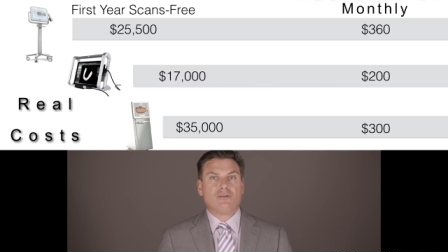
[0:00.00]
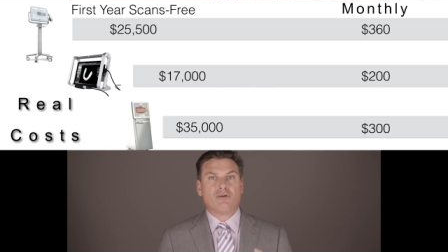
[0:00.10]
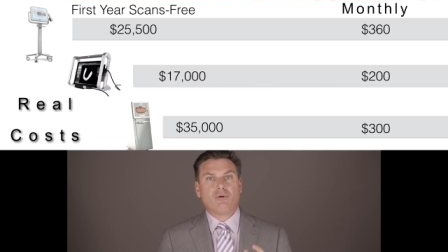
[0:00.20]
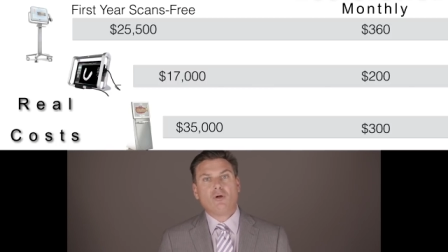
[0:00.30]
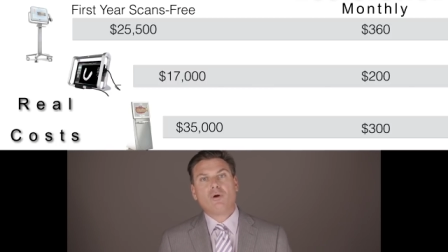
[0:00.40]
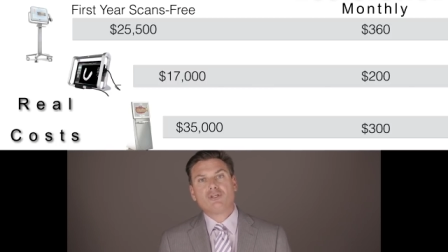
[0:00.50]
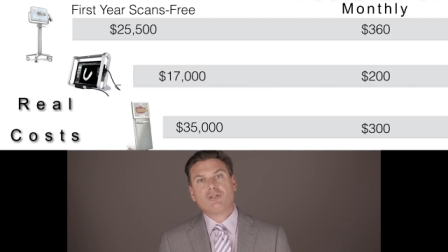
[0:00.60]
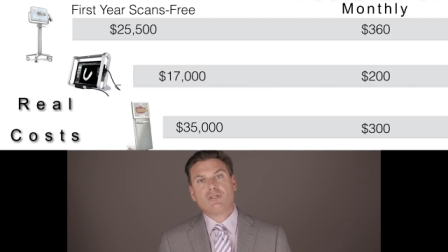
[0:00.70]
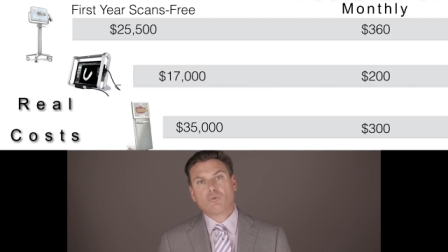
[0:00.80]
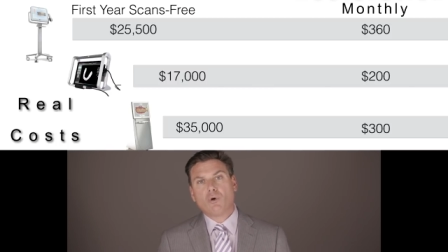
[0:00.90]
The real
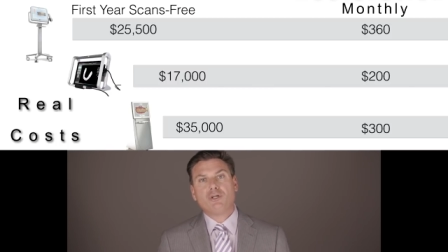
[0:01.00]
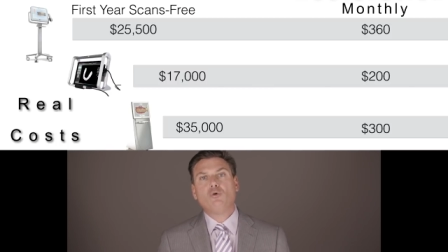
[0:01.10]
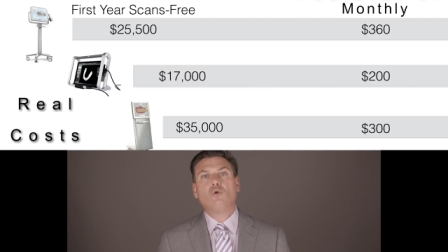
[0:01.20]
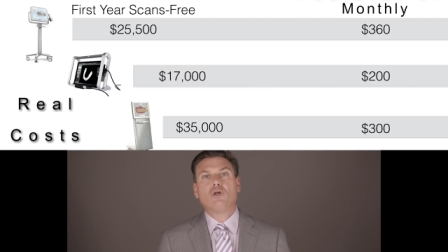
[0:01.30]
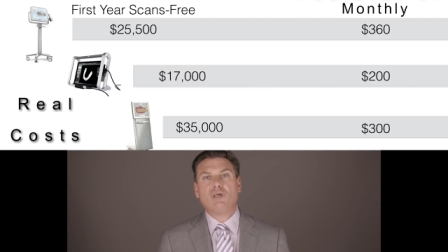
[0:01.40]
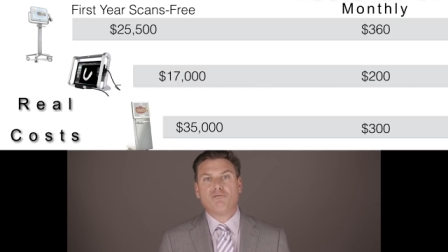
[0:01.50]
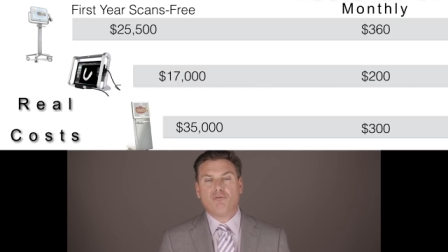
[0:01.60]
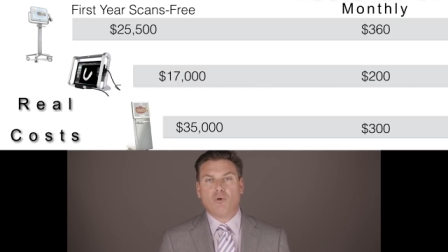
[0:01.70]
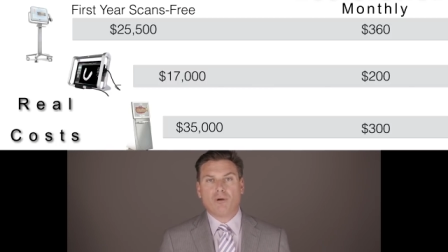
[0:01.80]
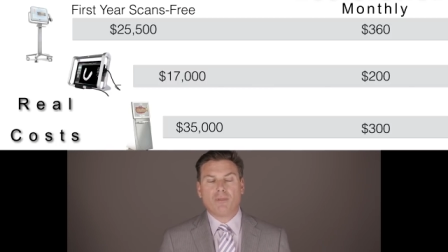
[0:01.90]
question is, what are you looking
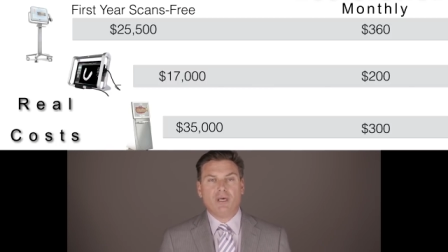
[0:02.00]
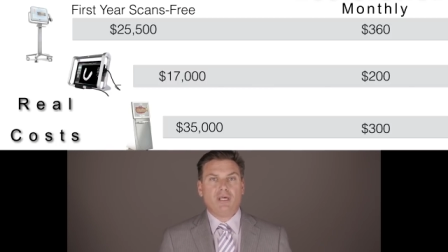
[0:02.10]
for?